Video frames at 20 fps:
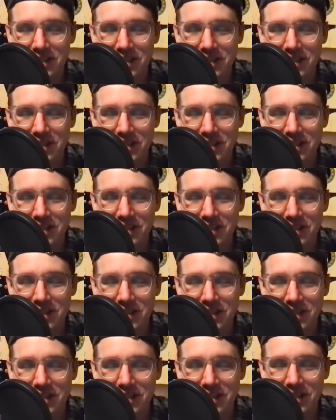time.
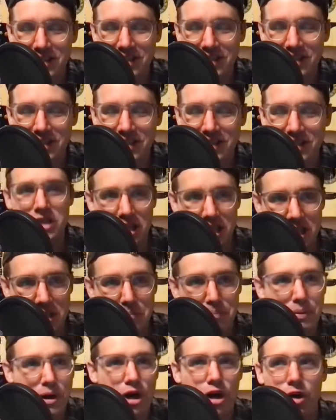And he's
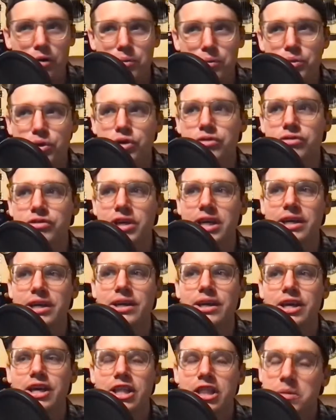making the right pass. He's
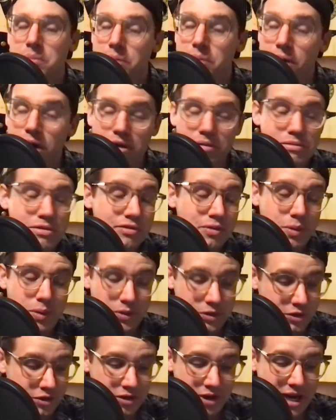getting the ball
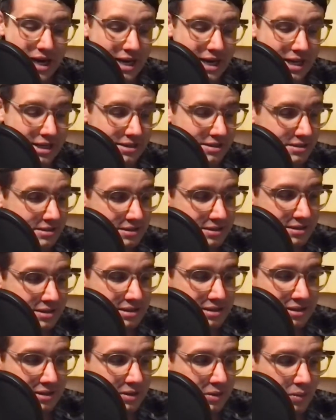moving. The ball movement
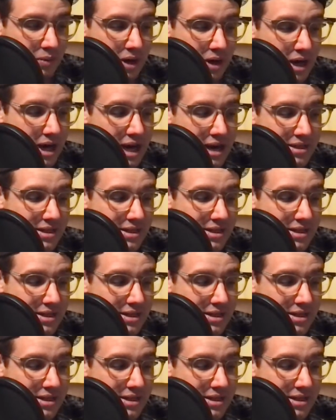was great.